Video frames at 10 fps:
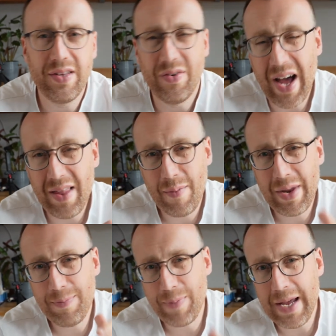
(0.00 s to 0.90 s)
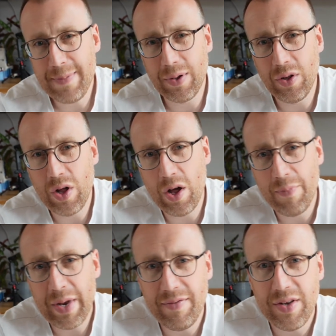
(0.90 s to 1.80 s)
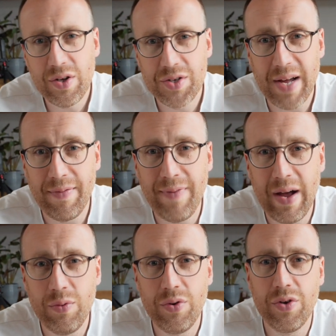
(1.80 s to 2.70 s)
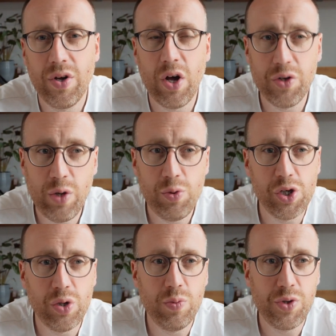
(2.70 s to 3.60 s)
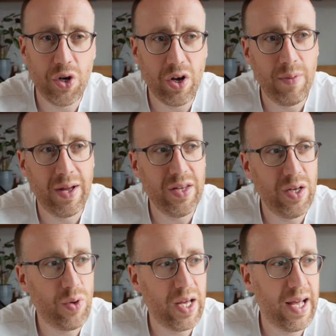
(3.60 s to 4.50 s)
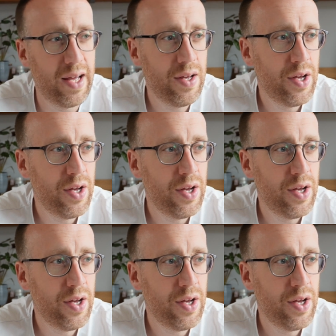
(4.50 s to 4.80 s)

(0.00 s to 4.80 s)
There aren't that many people or many videos that I've found on YouTube talking about the UK.